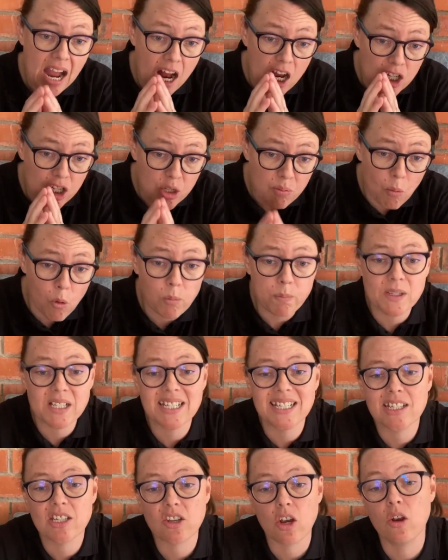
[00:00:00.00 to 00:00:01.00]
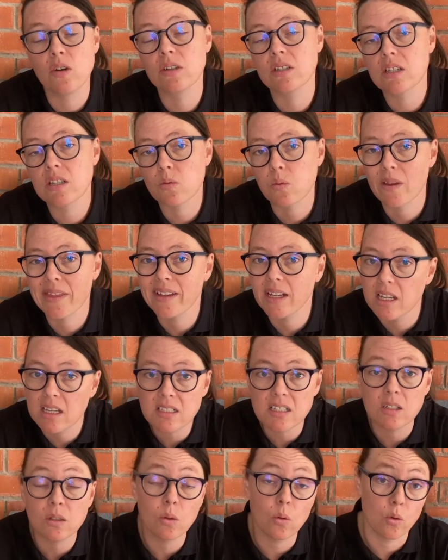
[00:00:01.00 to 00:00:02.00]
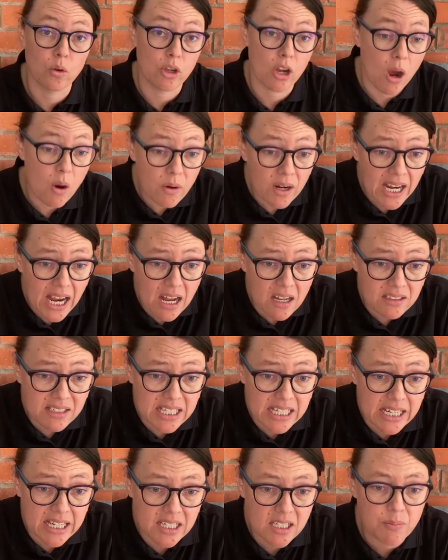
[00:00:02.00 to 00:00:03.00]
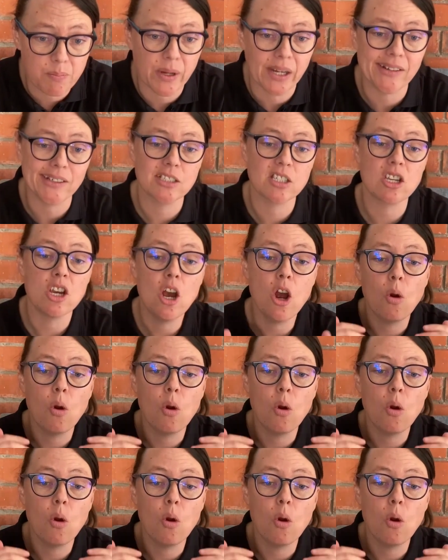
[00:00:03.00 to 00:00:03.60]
Small business owners with little or no accounting experience